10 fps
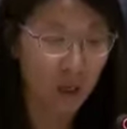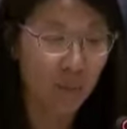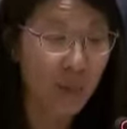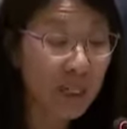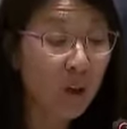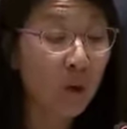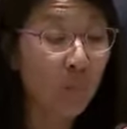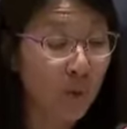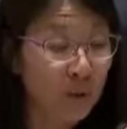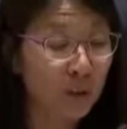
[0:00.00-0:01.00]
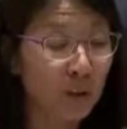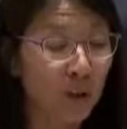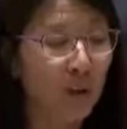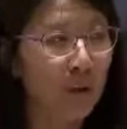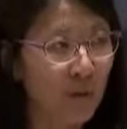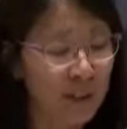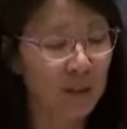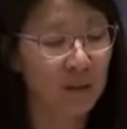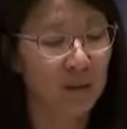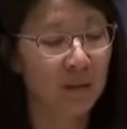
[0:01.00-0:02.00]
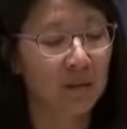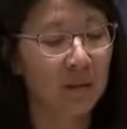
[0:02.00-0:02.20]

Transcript: Medical personnel are threatened.